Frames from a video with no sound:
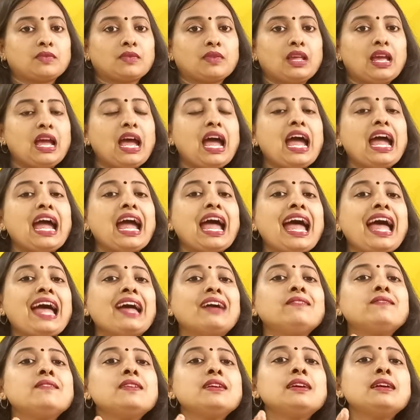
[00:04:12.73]
I
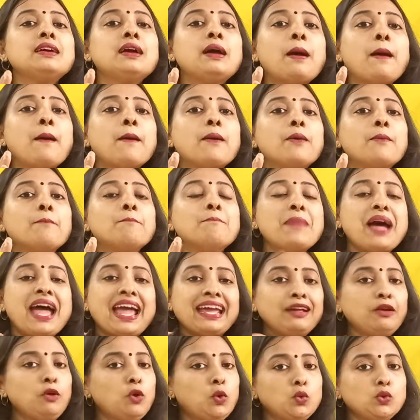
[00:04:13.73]
have
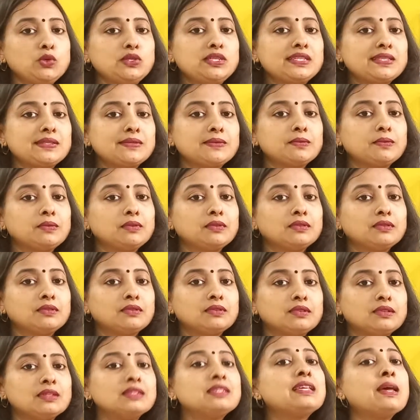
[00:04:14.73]
mangoes.
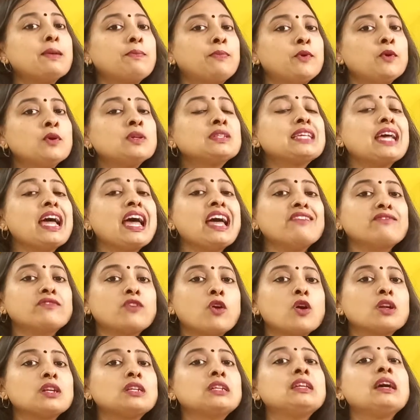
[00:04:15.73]
Suppose I have
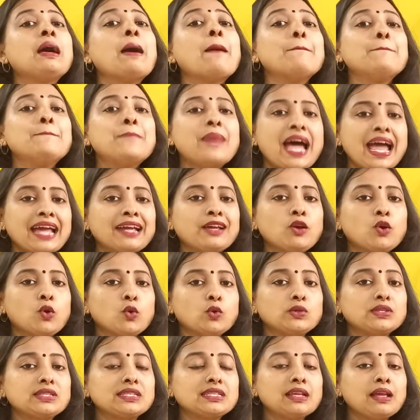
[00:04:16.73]
got
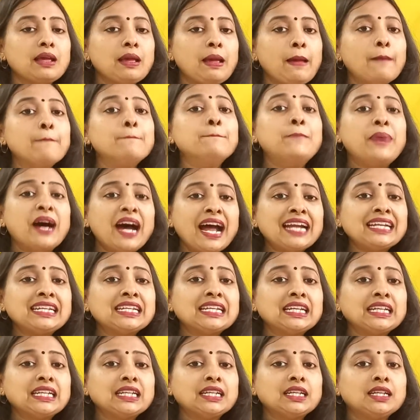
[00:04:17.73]
mangoes, but
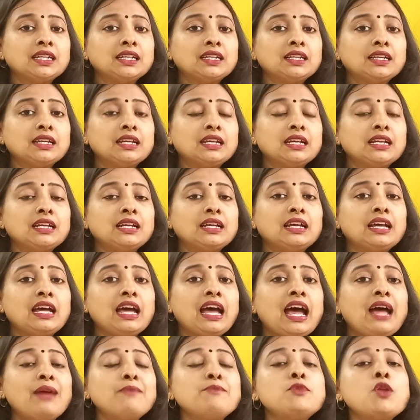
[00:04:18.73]

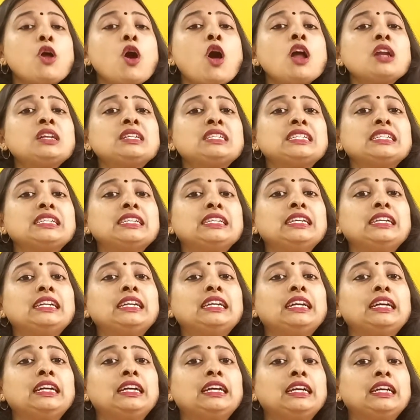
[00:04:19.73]
I am not
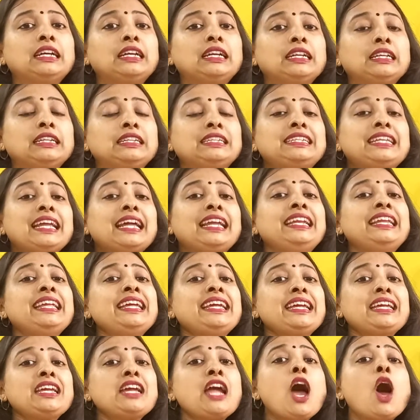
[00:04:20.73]

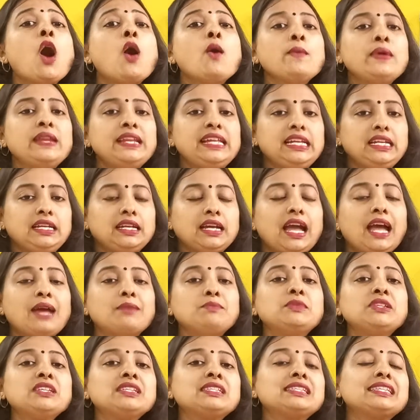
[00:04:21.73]
telling how many. I
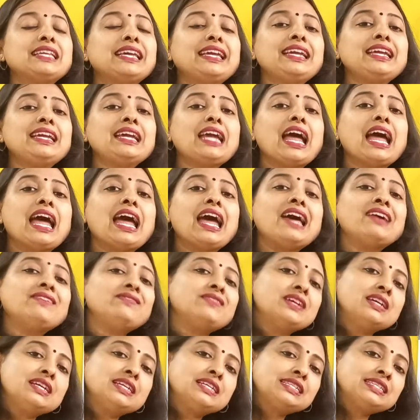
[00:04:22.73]
am just saying I
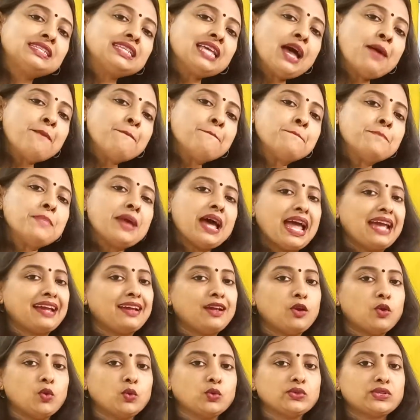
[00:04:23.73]
have some
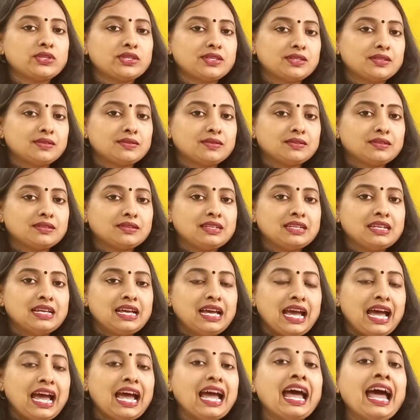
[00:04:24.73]
mangoes.
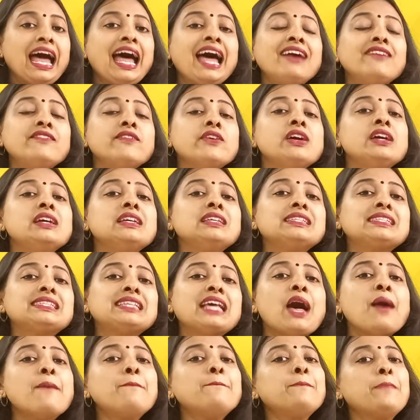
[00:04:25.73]
I have
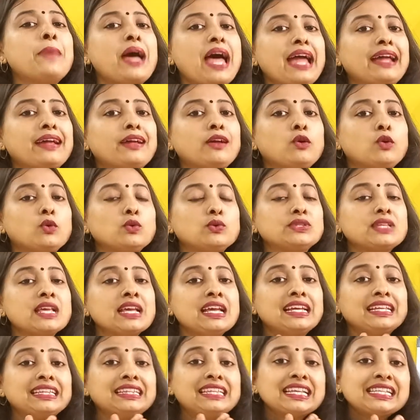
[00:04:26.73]
some mangoes.
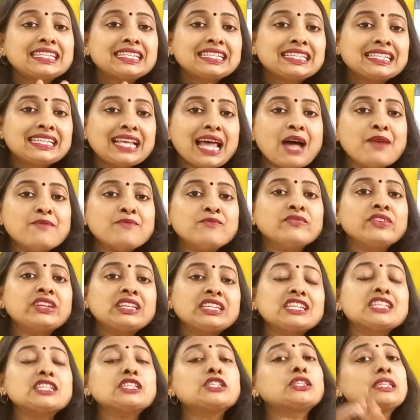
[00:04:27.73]
This some
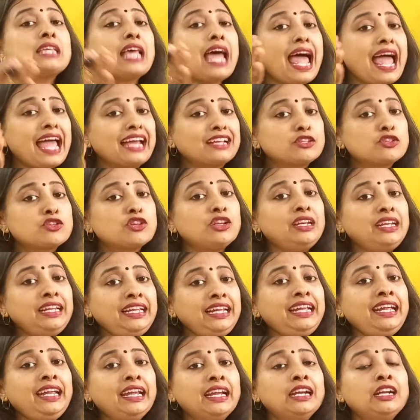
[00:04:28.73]
which is
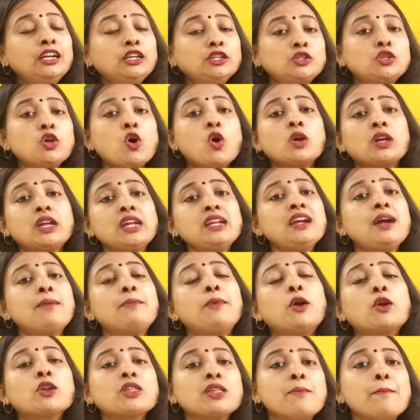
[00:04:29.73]
actually talking
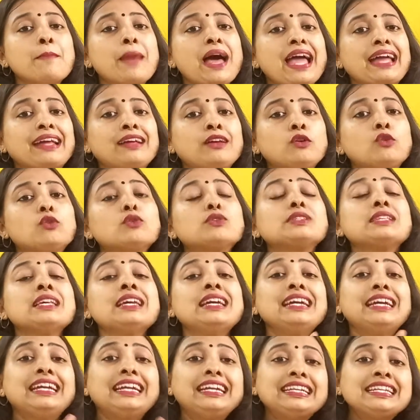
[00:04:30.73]
about the mangoes,
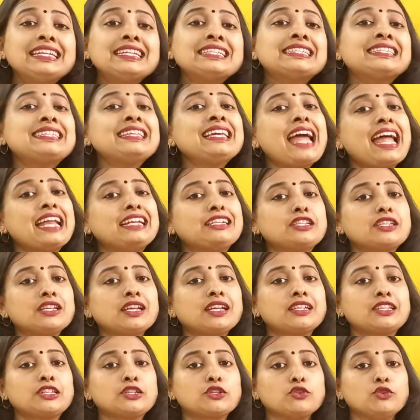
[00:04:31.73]
it is the
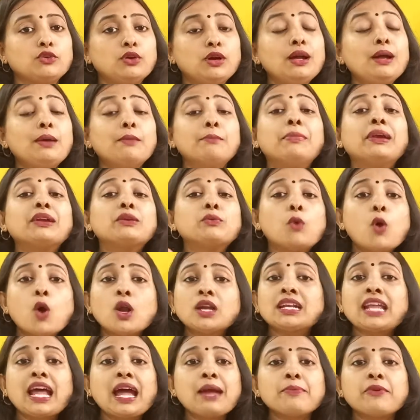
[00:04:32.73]
adjective. But
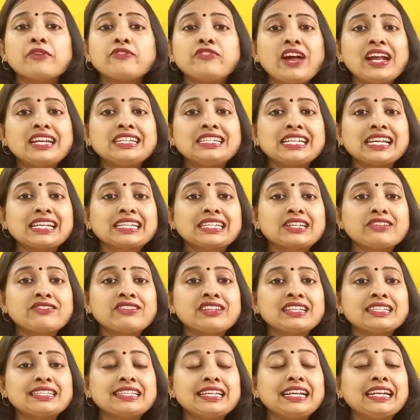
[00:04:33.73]
what type of adjective
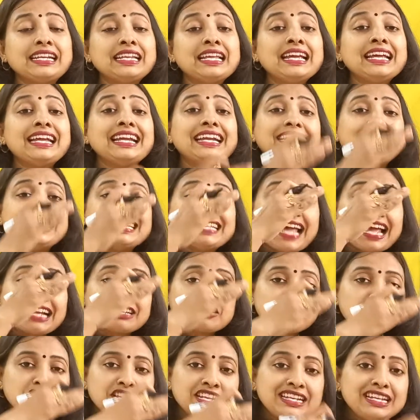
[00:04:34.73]
is it? It is
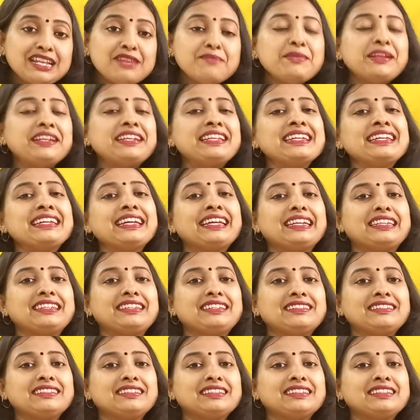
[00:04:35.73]
actually limiting it.